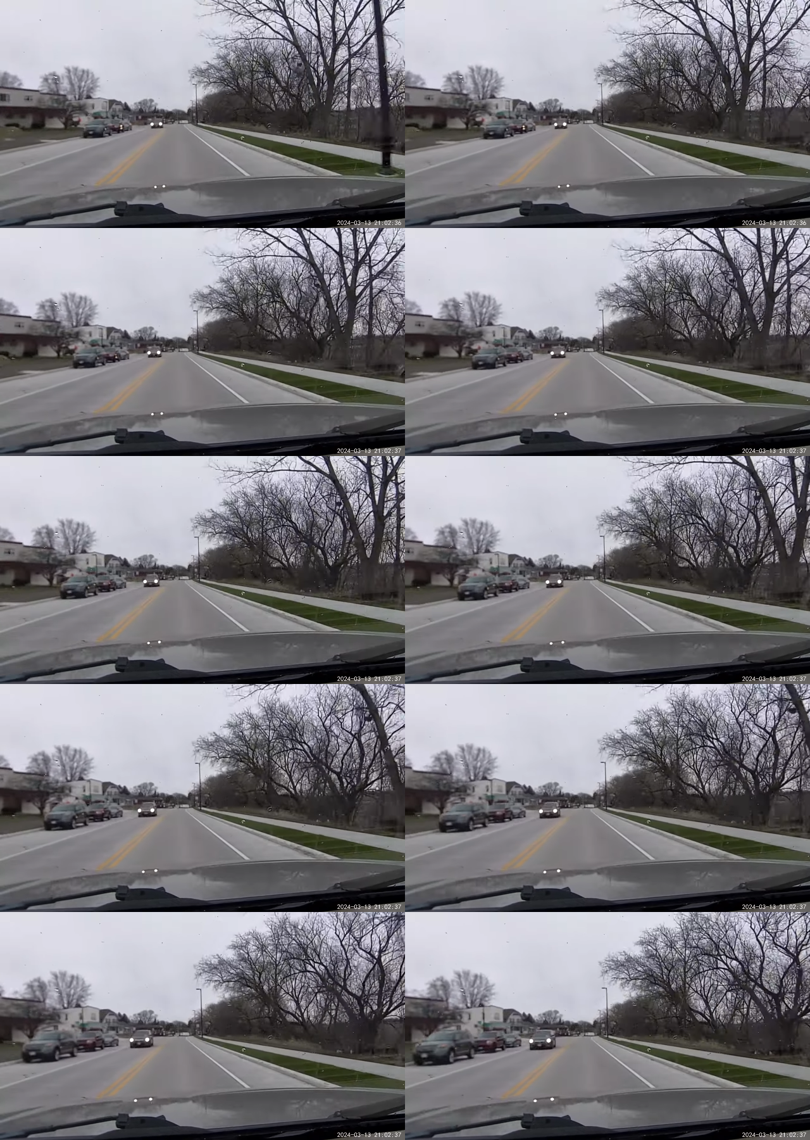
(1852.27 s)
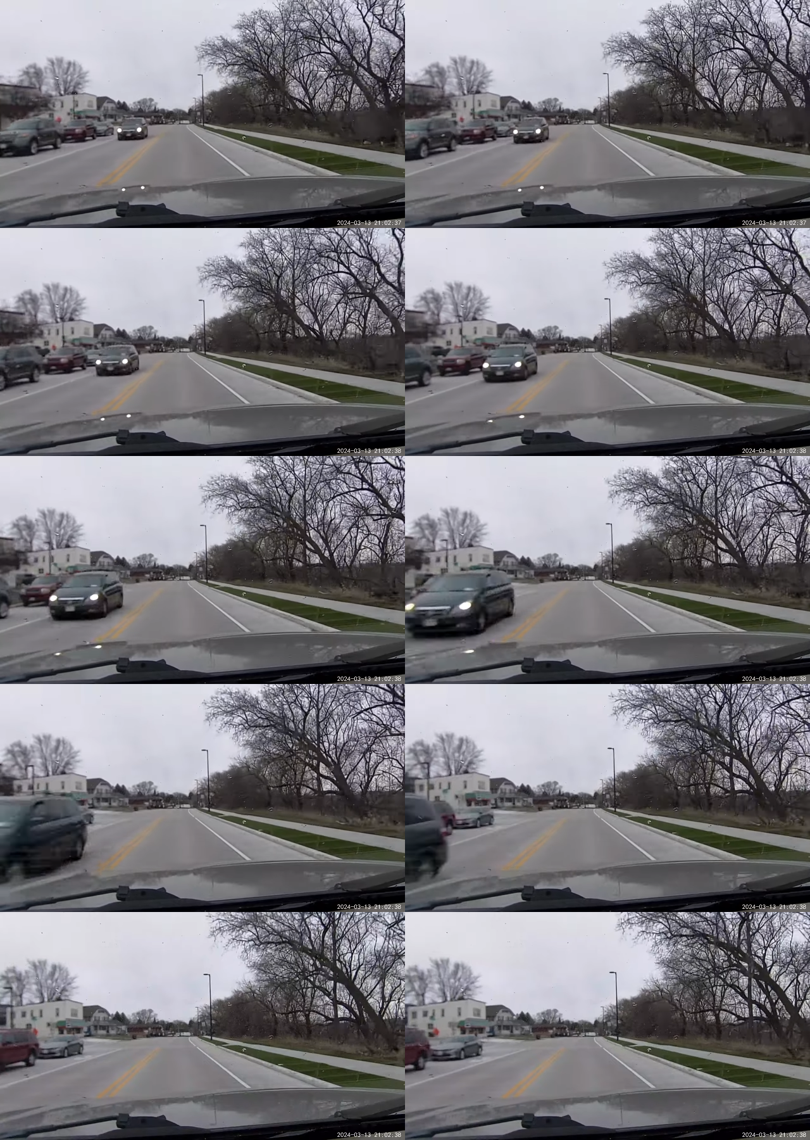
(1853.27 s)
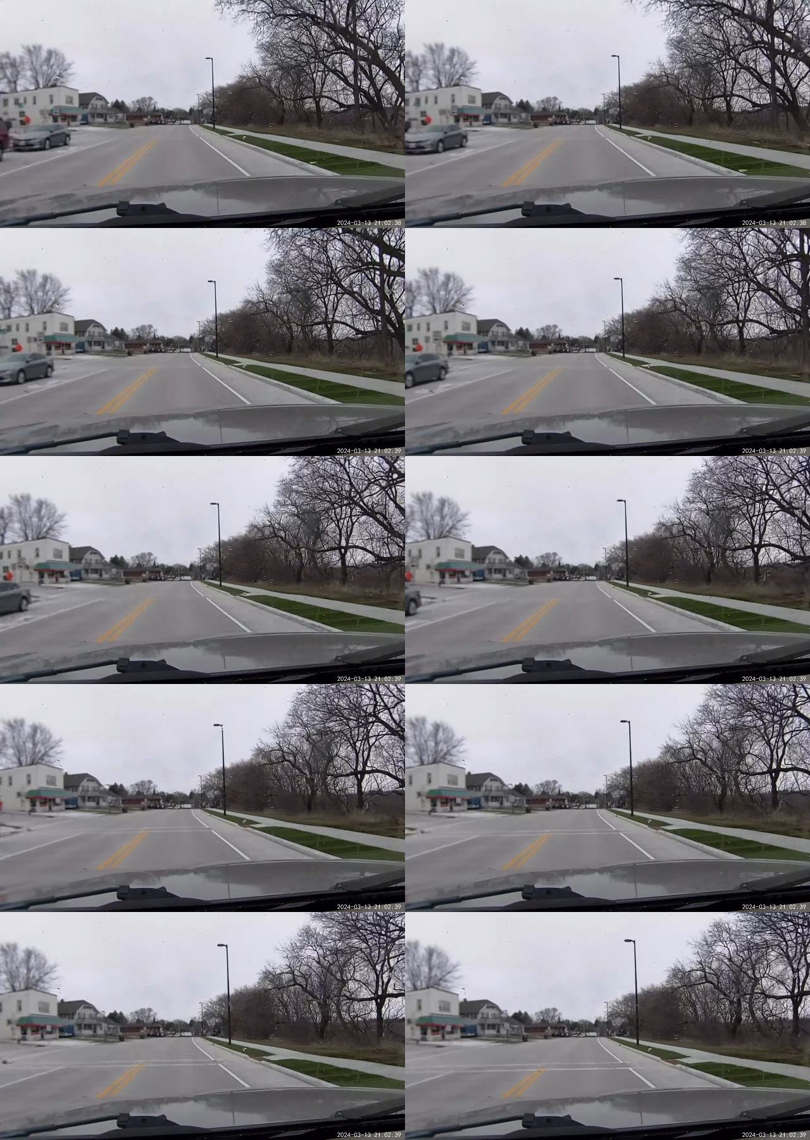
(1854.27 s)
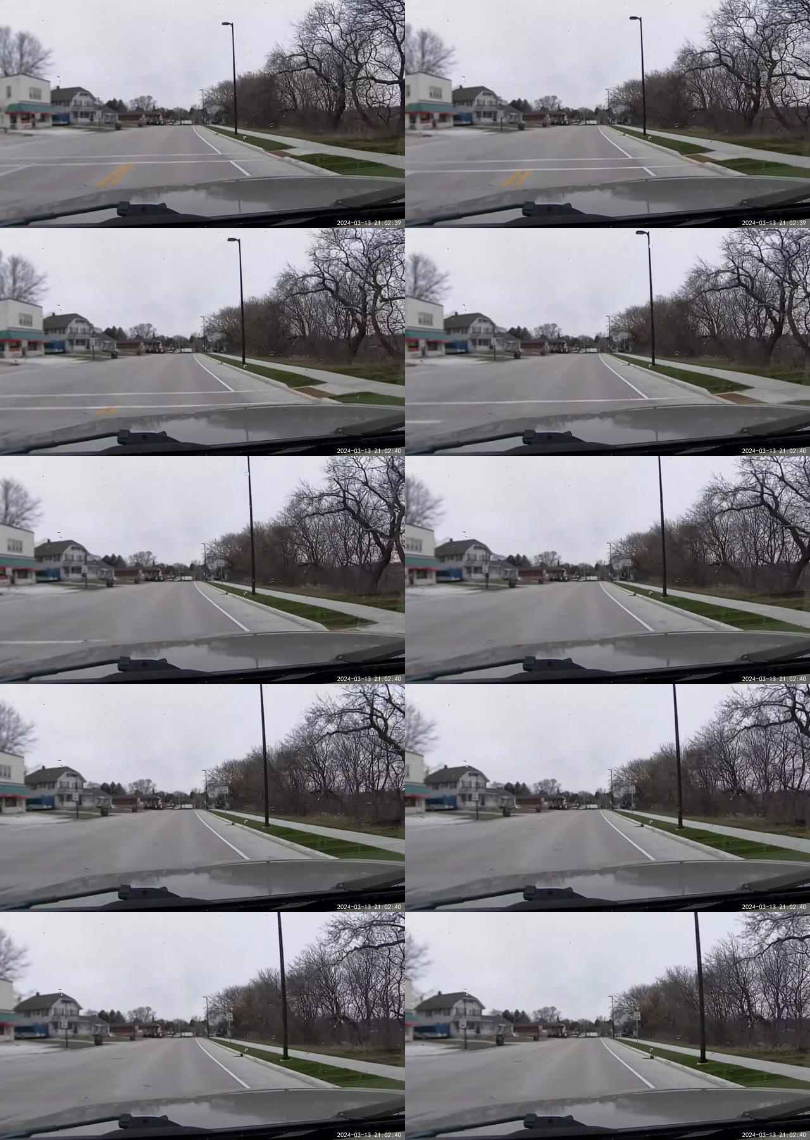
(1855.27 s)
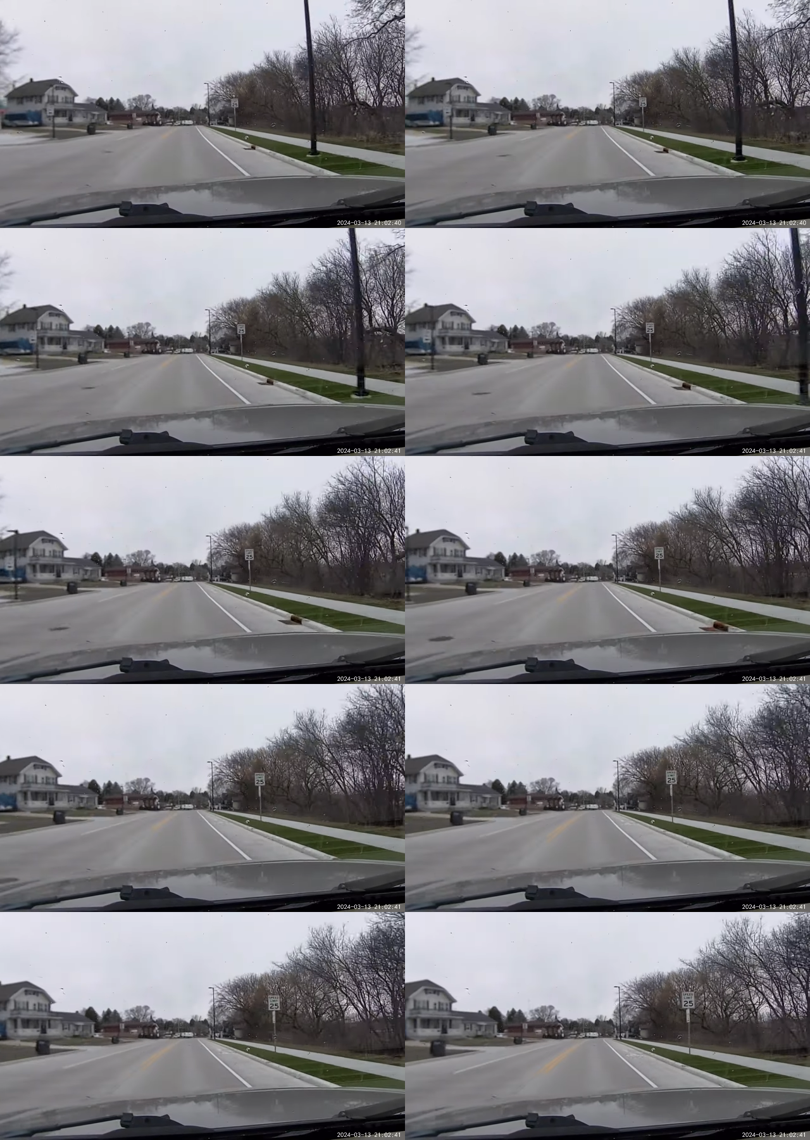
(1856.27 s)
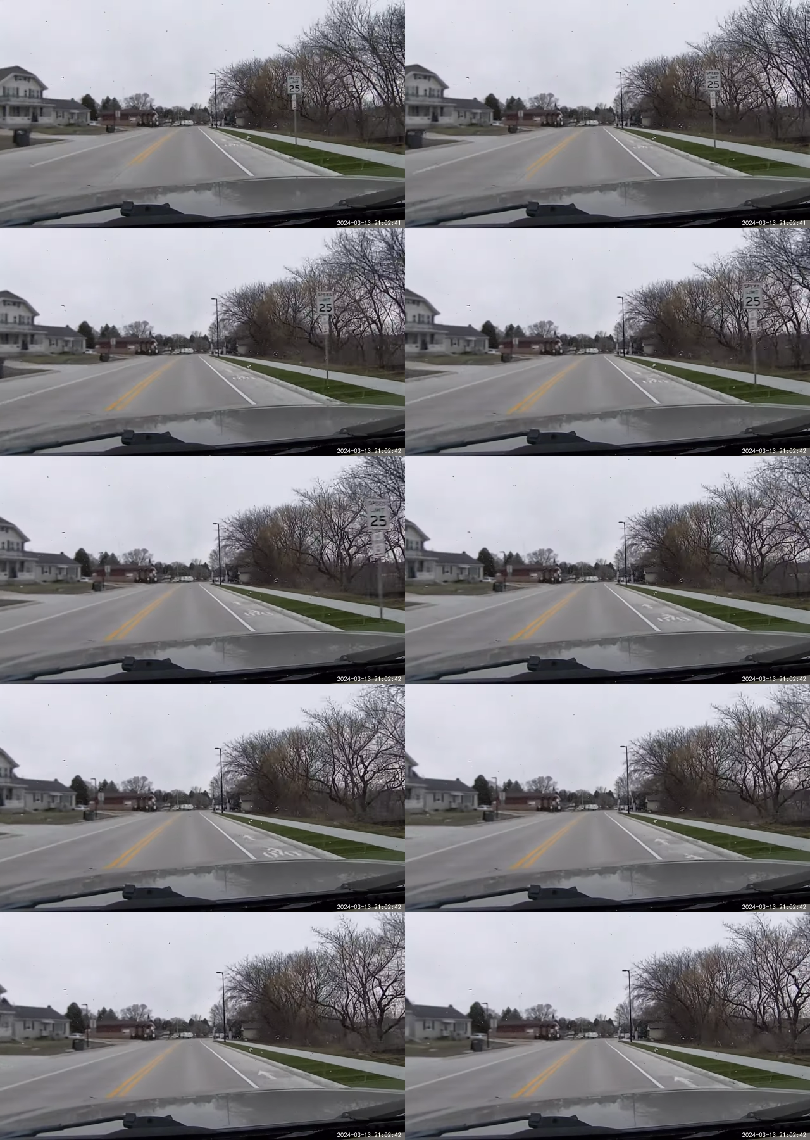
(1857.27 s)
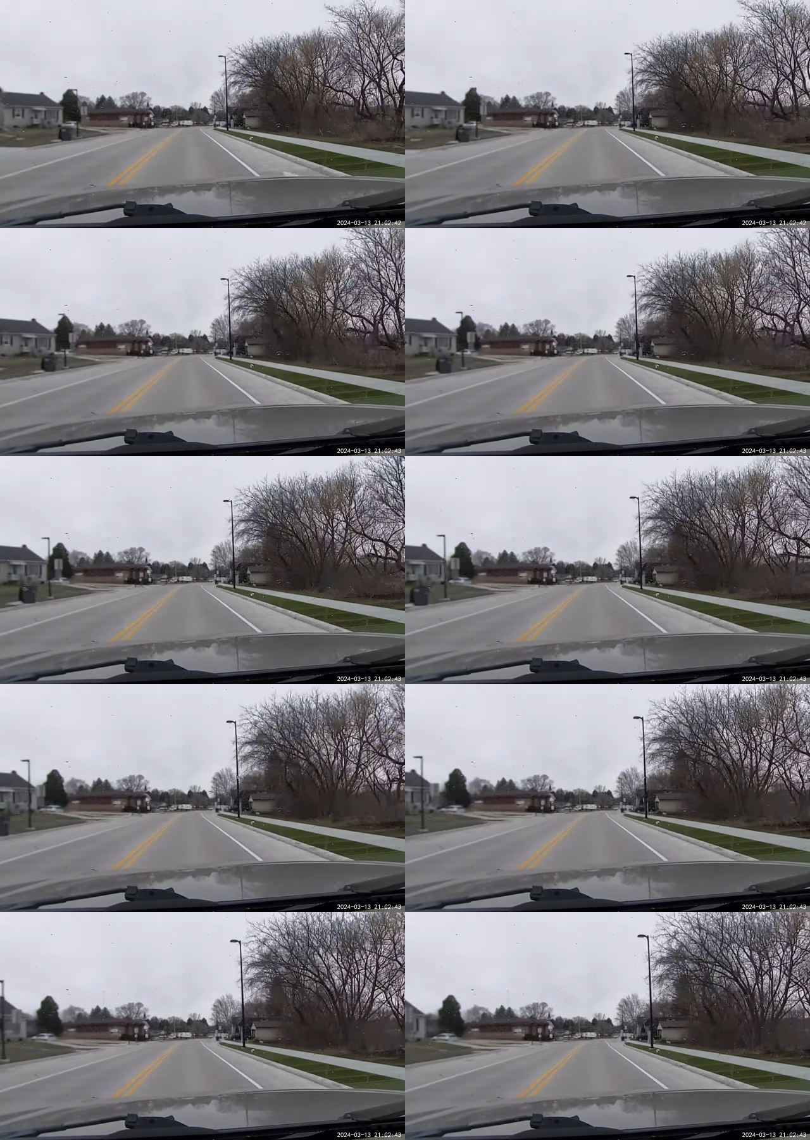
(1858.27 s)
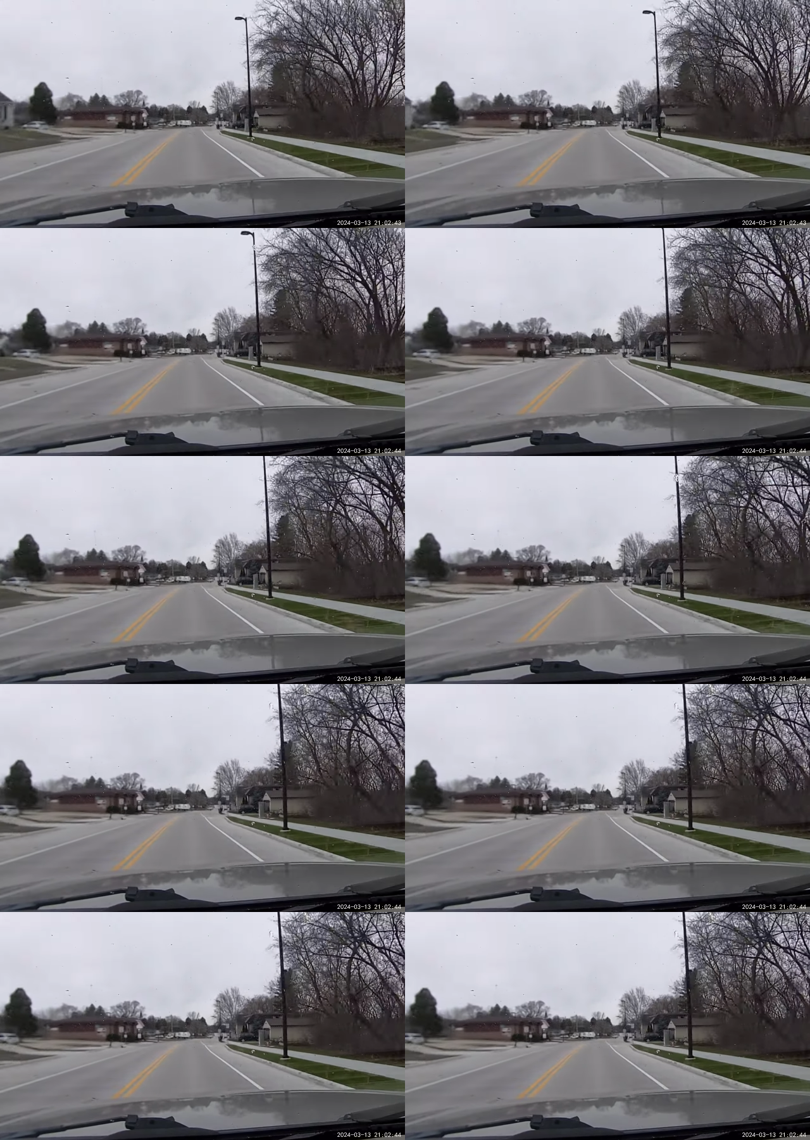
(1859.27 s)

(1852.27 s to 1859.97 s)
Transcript: Nobody's mouth can be seen.